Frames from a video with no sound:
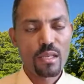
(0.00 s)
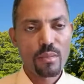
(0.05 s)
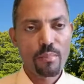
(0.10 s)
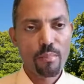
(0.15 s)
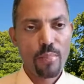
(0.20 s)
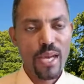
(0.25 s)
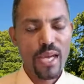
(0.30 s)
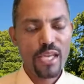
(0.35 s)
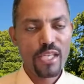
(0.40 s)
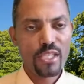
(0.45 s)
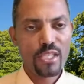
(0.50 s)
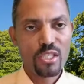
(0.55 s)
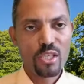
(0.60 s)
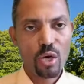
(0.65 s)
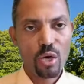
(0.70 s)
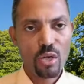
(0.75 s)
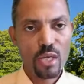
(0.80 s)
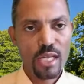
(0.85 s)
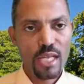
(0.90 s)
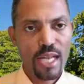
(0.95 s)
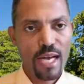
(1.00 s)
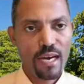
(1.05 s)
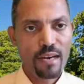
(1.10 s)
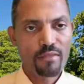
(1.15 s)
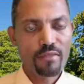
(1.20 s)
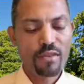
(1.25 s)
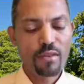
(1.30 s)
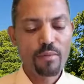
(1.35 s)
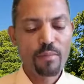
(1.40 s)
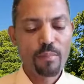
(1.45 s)
based on
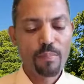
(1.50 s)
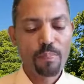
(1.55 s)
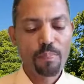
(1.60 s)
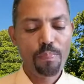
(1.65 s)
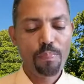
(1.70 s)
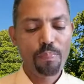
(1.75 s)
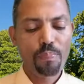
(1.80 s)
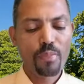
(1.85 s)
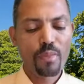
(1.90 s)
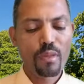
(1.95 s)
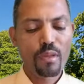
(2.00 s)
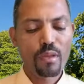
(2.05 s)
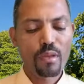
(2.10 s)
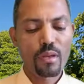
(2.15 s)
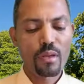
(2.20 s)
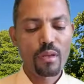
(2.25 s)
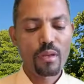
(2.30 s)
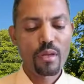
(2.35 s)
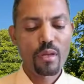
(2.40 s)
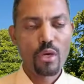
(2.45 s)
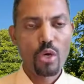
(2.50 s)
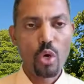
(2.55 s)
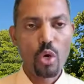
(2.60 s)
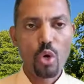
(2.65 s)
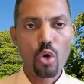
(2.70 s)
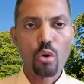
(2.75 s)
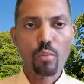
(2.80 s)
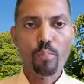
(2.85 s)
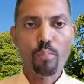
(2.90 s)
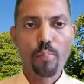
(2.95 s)
love
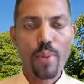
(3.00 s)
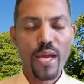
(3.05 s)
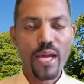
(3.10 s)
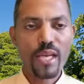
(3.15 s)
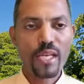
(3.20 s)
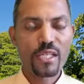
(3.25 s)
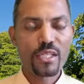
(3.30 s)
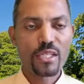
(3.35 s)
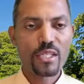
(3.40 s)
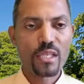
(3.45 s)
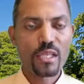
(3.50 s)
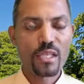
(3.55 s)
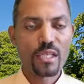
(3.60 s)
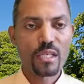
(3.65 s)
or based